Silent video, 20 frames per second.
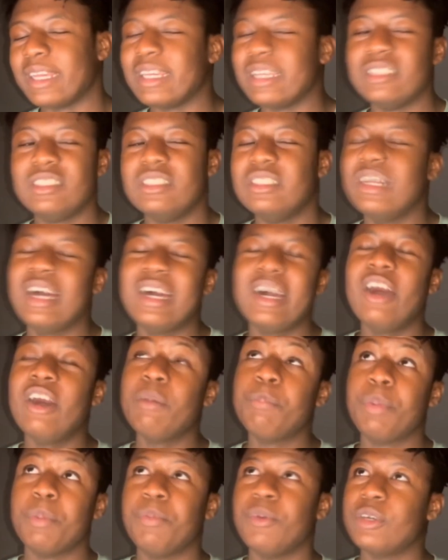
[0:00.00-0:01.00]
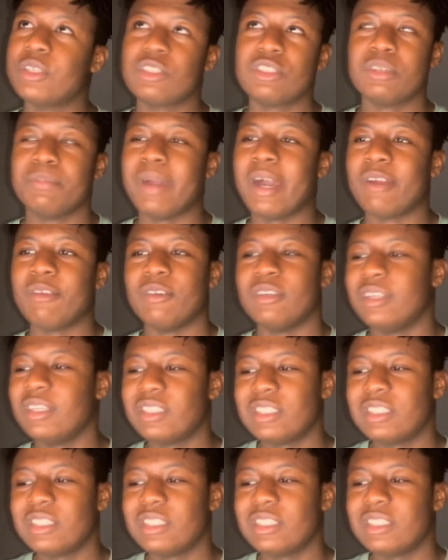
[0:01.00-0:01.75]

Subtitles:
it's not unproportional is a bad word.